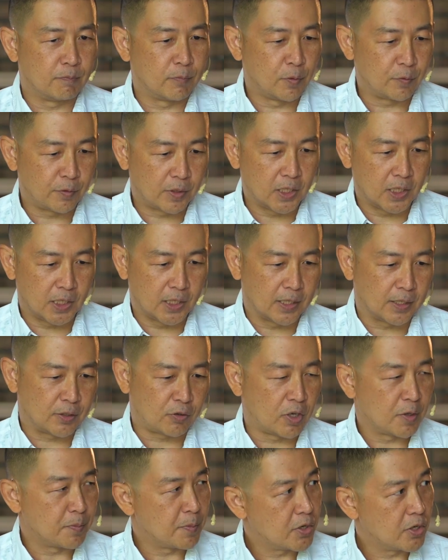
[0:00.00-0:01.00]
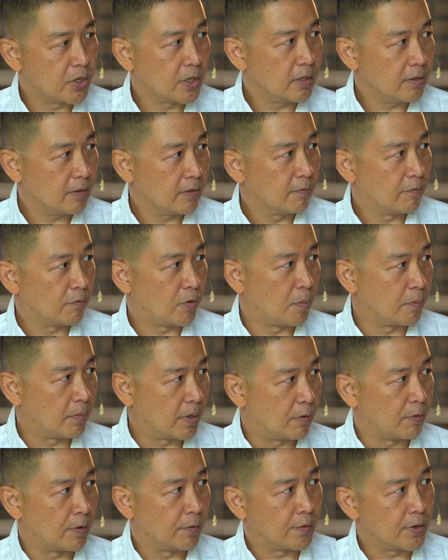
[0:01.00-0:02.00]
move the transmission from
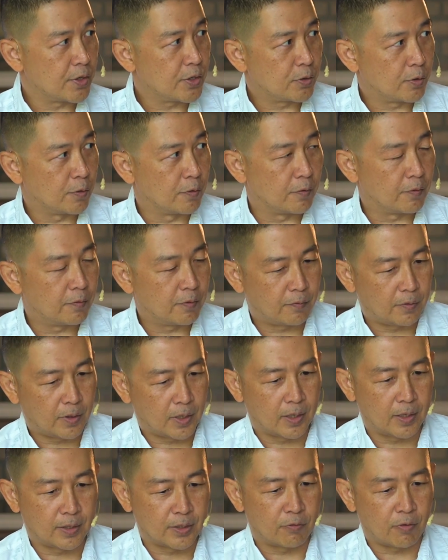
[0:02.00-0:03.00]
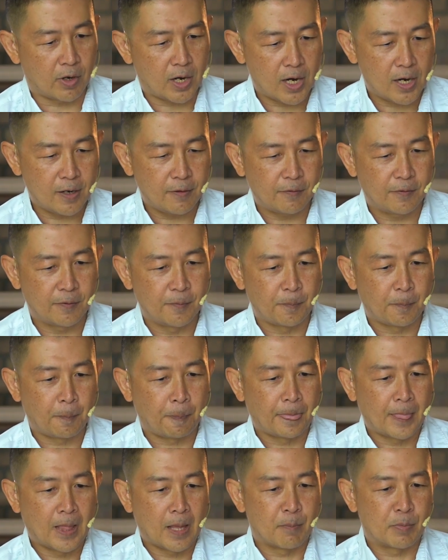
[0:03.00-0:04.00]
reverse to drive.
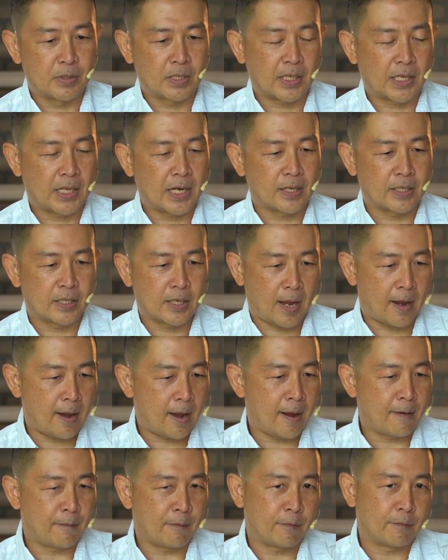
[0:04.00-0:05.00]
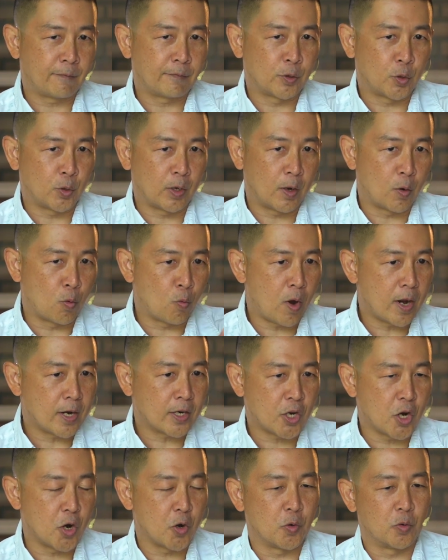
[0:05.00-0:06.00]
Basically, I have to do it in
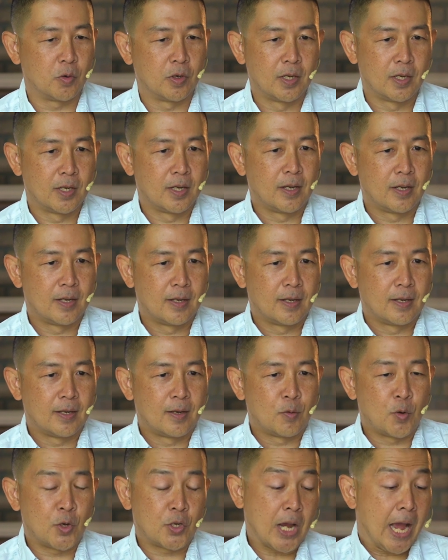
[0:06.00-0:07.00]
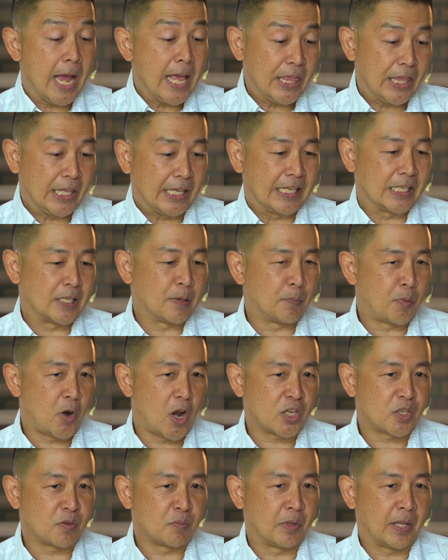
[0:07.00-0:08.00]
one go, which I think is
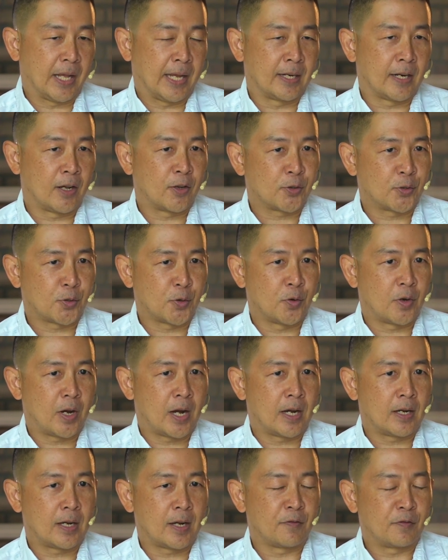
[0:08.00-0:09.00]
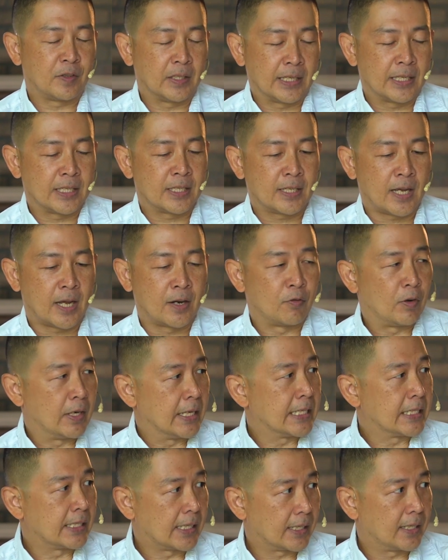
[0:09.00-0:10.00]
impossible. And also, I feel it's
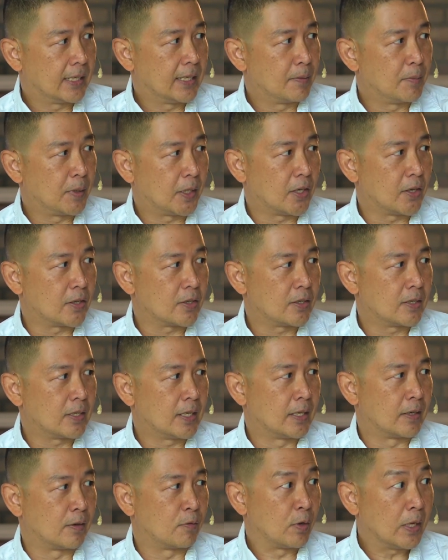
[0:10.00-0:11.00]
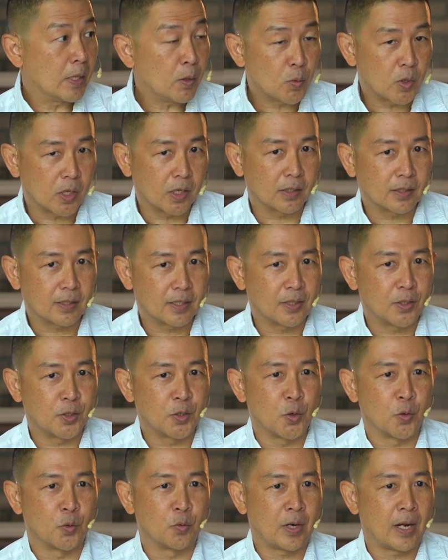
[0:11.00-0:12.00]
unrealistic because in real world, you
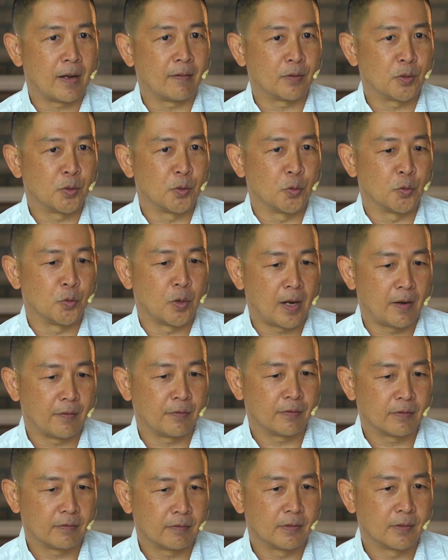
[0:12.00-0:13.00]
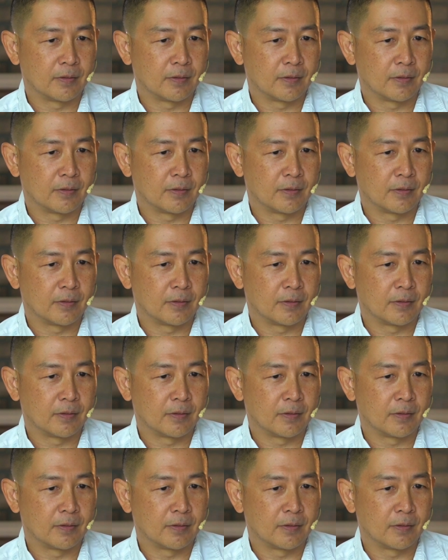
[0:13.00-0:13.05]
don't have to have